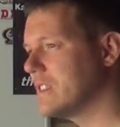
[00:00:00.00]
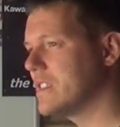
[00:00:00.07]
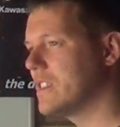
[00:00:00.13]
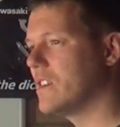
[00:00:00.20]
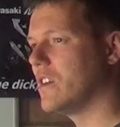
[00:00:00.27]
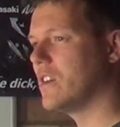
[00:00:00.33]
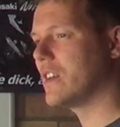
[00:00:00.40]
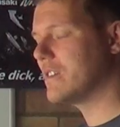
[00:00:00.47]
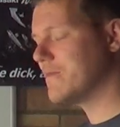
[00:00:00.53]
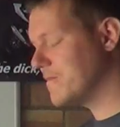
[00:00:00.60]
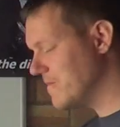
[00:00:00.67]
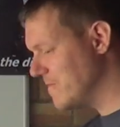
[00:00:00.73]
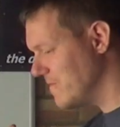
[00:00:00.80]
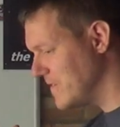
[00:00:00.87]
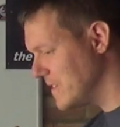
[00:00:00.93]
you know,
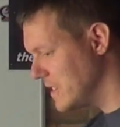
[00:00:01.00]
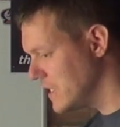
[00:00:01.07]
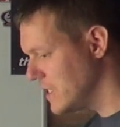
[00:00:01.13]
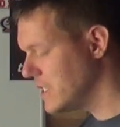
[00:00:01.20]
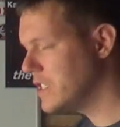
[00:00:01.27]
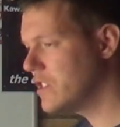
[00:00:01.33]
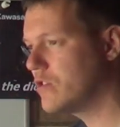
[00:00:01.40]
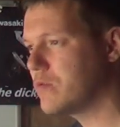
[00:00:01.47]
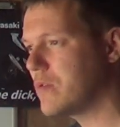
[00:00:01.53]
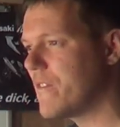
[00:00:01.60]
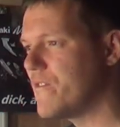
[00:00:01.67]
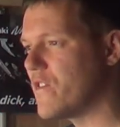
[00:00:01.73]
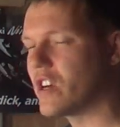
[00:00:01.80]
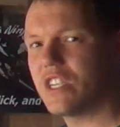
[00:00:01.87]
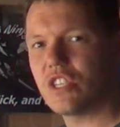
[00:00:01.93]
ah, you just want
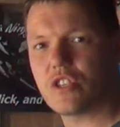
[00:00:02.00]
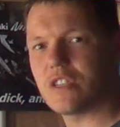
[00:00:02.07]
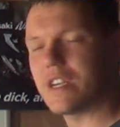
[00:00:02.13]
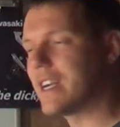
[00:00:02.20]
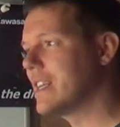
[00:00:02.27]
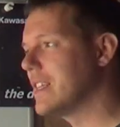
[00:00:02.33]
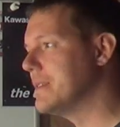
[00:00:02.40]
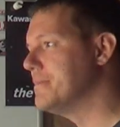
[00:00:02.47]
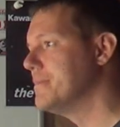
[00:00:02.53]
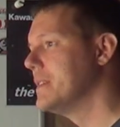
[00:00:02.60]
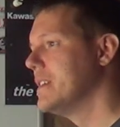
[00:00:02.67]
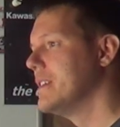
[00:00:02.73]
to fucking strangle him.